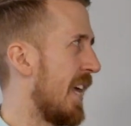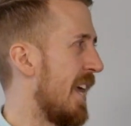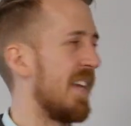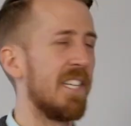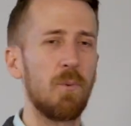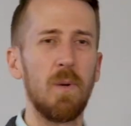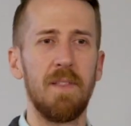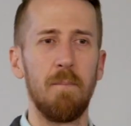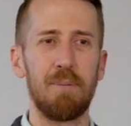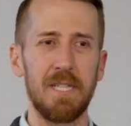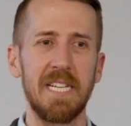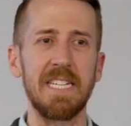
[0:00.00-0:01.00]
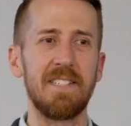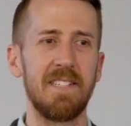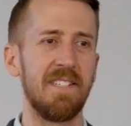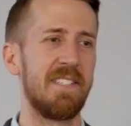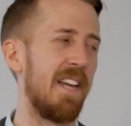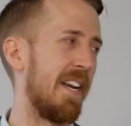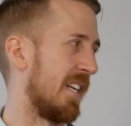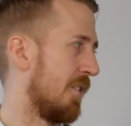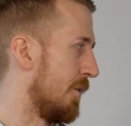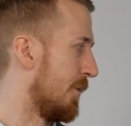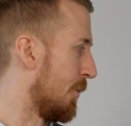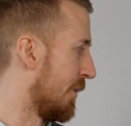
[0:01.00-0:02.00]
And that's what place and setting
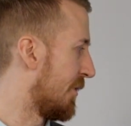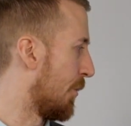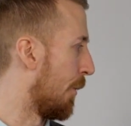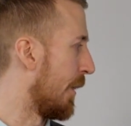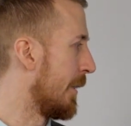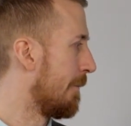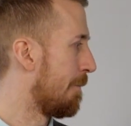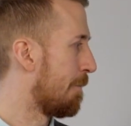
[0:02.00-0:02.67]
do to a story.